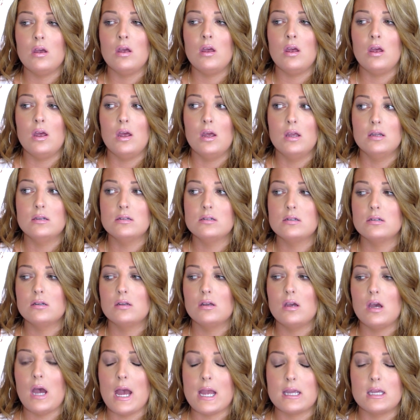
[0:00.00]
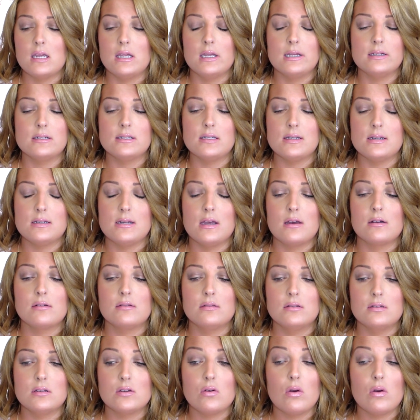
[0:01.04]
and I can't sit down on the